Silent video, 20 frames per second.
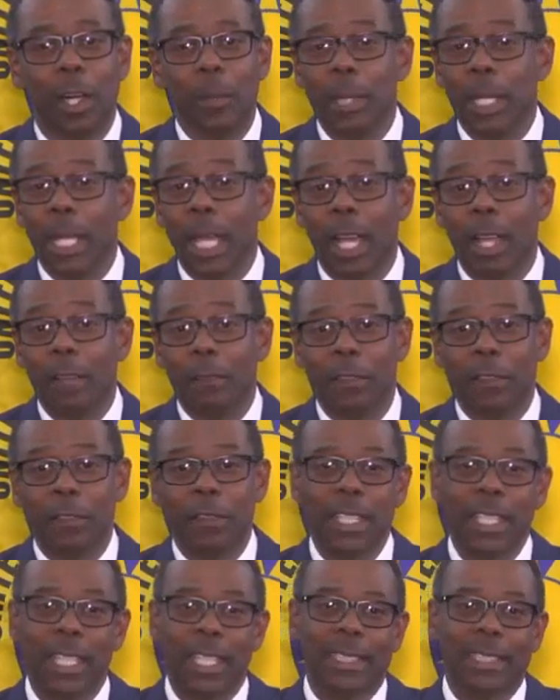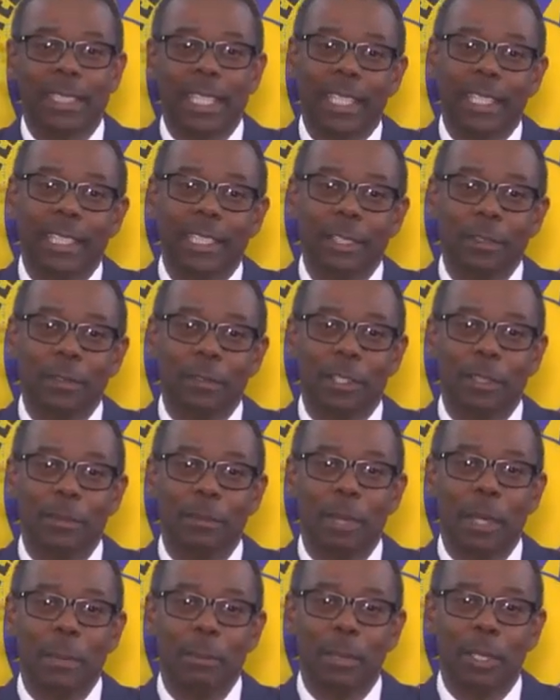on behalf of the executive
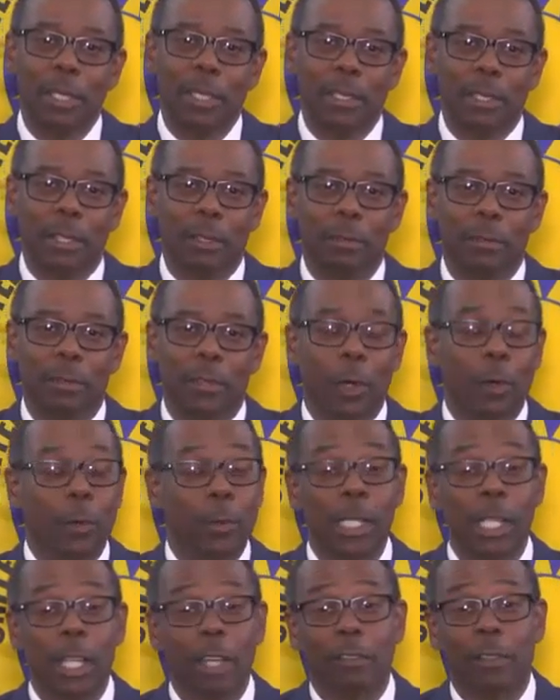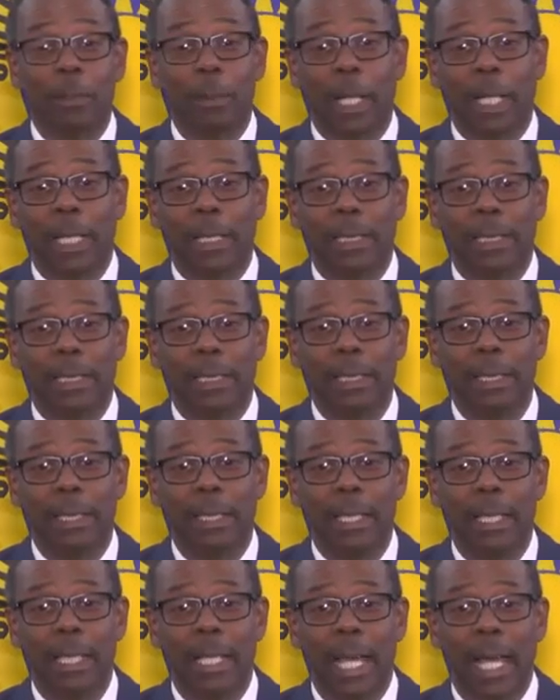and members of our beloved party,
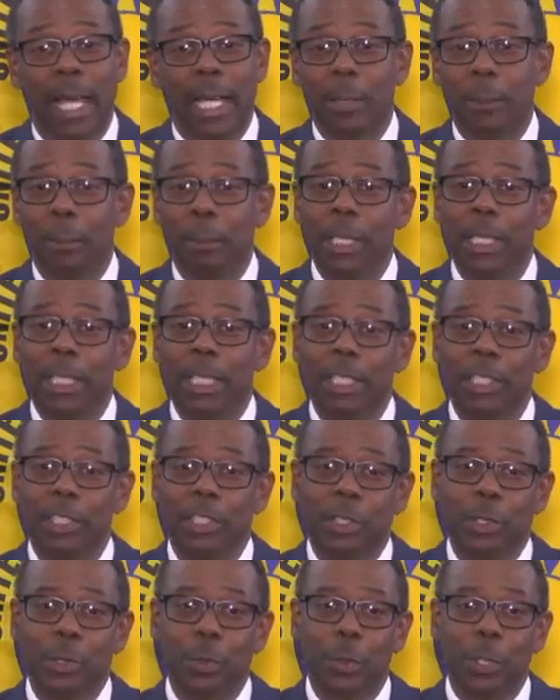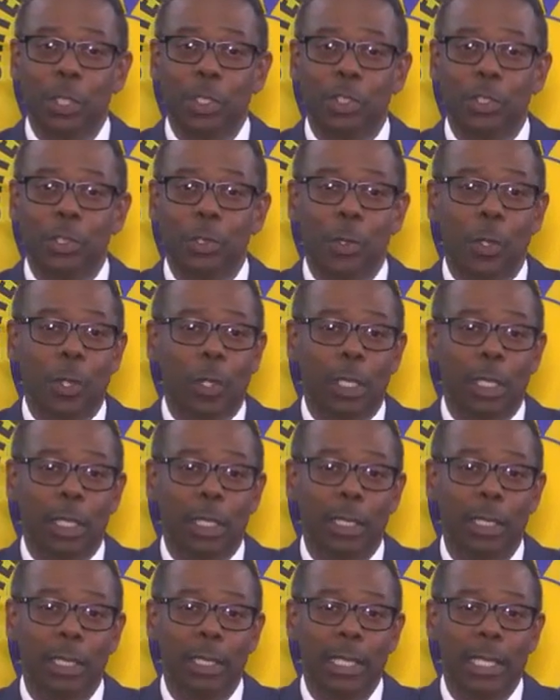I am pleased to wish you
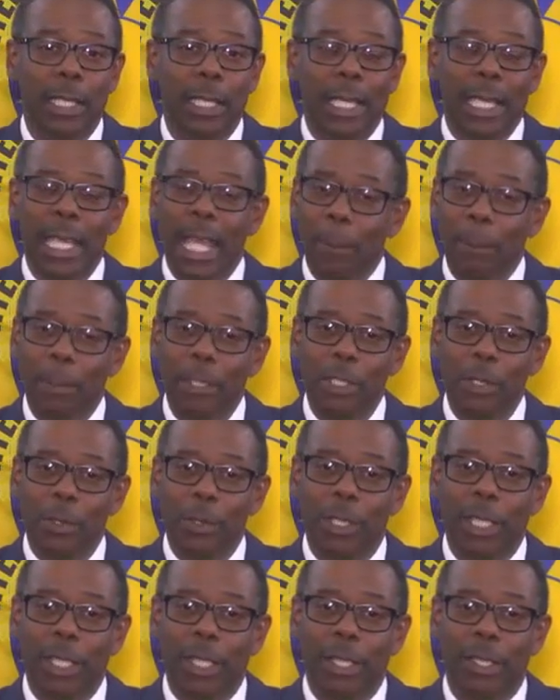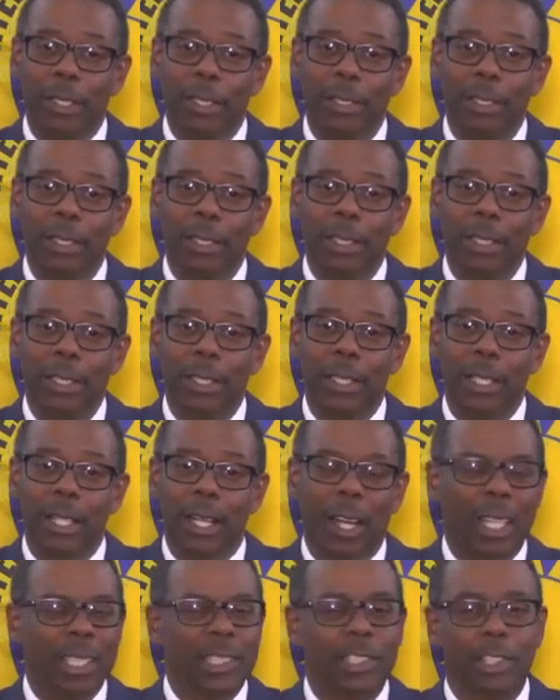all a Happy New Year,
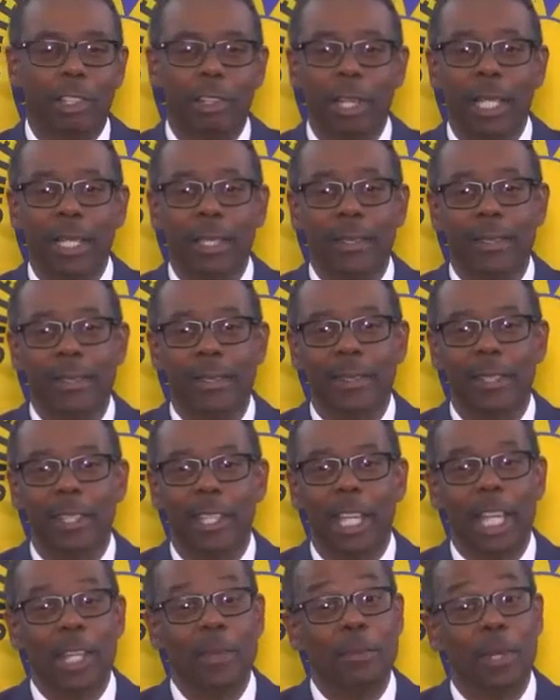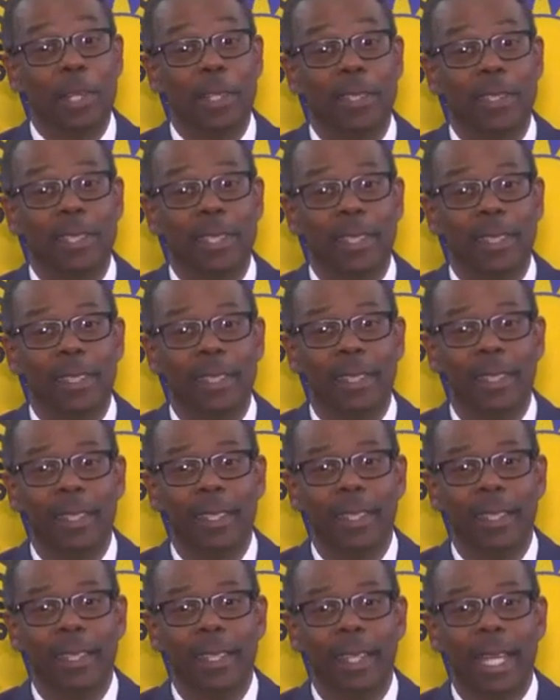God's grace and mercy,
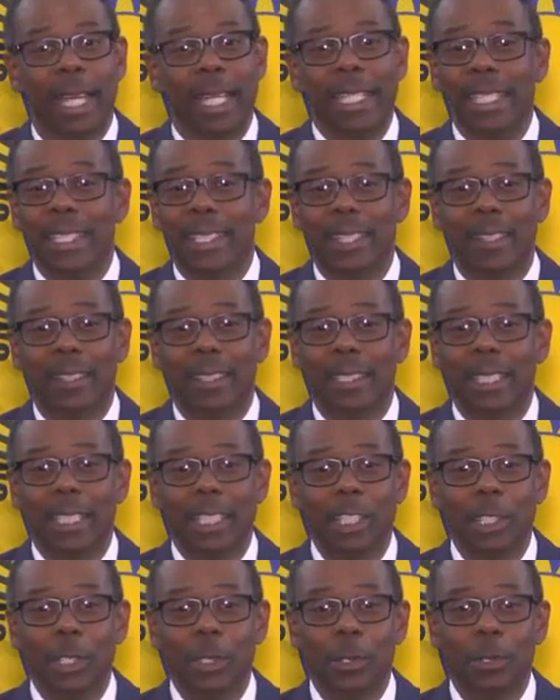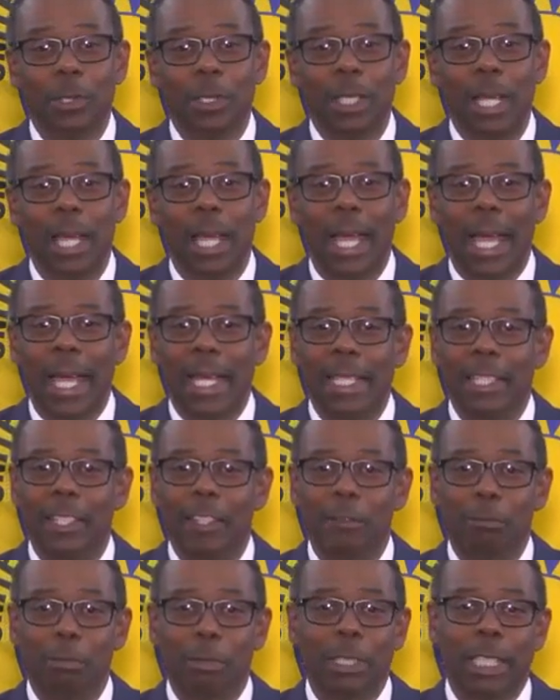and His continued
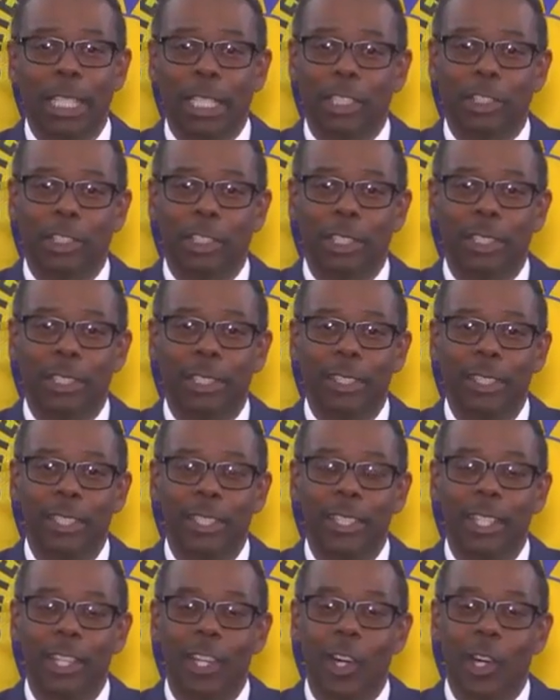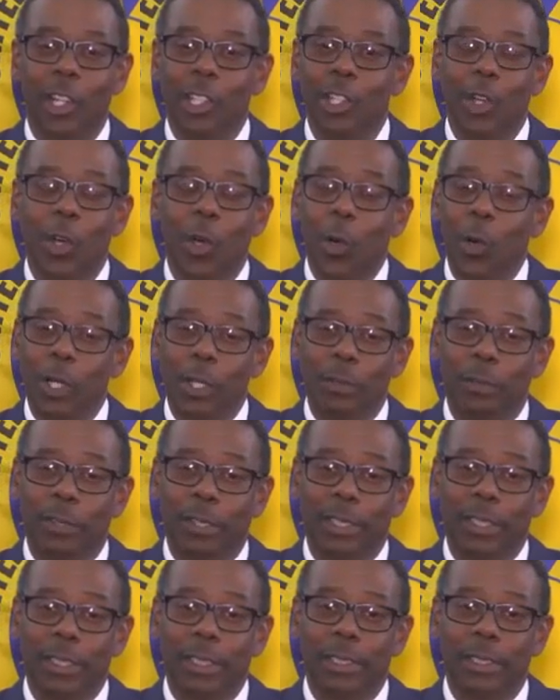hand of protection on all
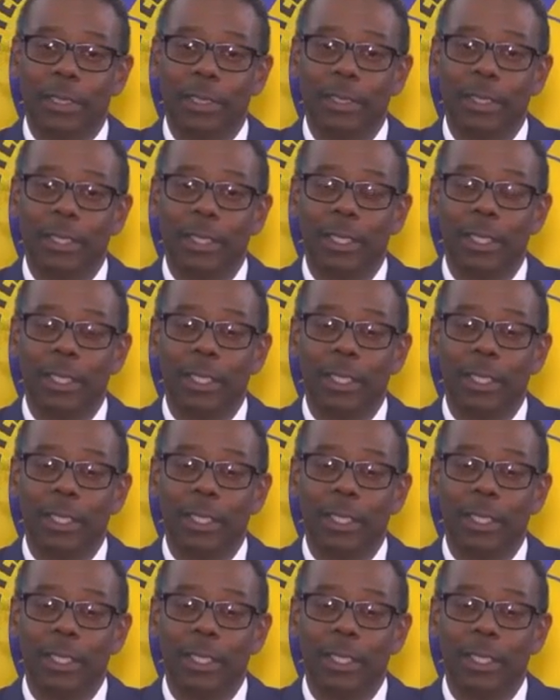of us.